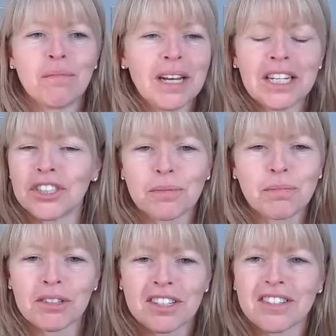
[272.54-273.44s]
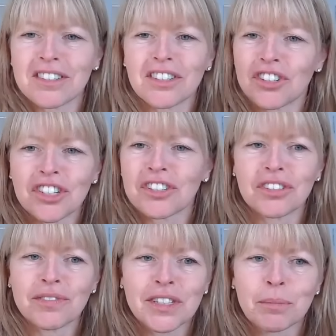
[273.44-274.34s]
malicious processes are just
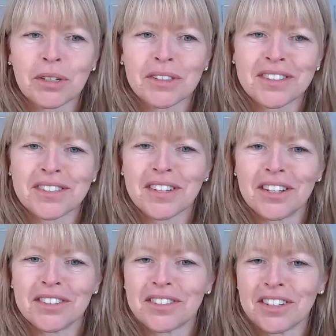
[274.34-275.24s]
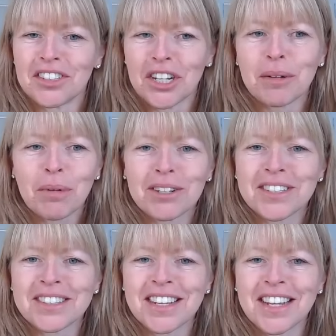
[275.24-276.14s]
as visible as, as legit
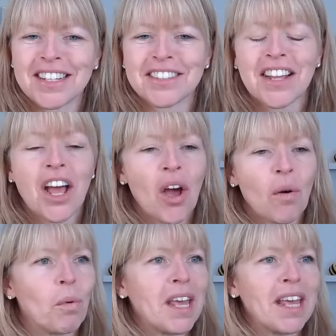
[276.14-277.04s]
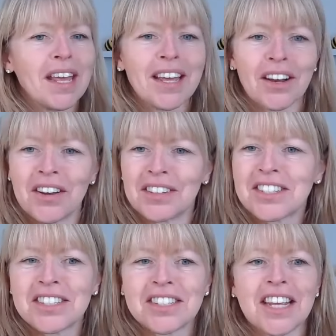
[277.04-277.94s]
processes. We can
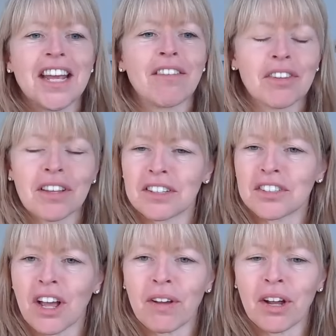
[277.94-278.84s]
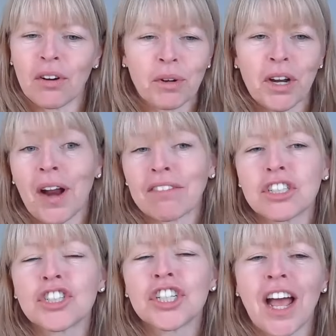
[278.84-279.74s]
see everything that's going on. We don't have
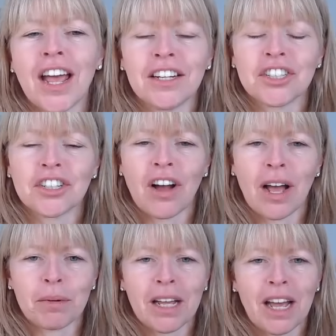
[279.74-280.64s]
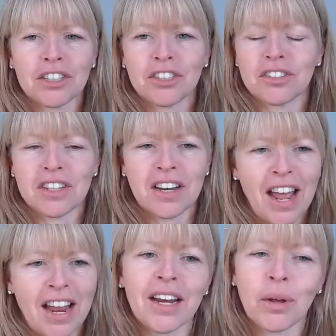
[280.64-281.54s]
to change our applications in
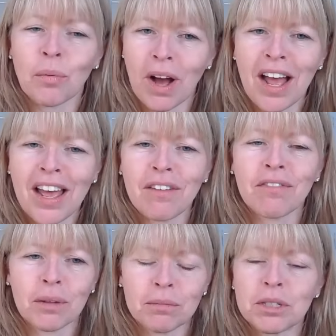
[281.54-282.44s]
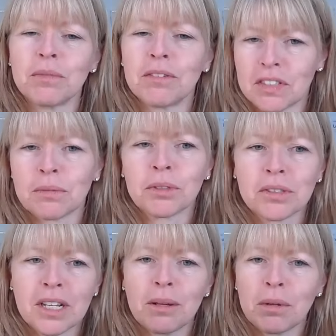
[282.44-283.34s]
any way for them to be visible
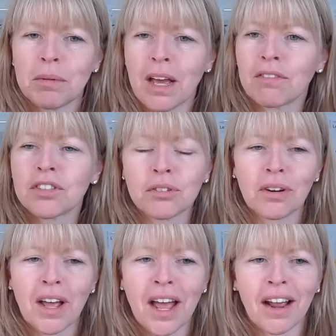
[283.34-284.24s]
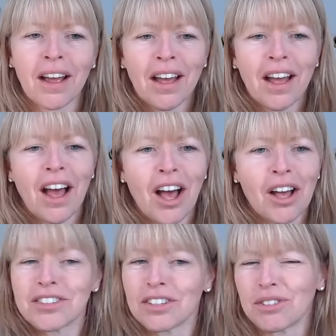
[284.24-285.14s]
to eBPF tooling.
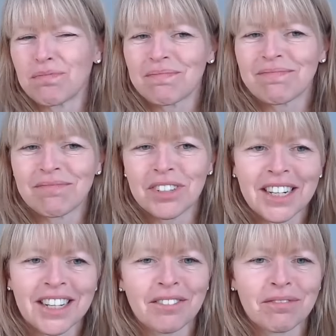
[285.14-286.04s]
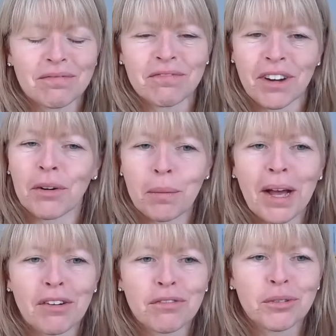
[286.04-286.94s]
Uh, so, it's really very
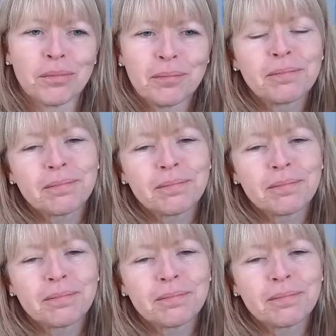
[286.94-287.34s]
powerful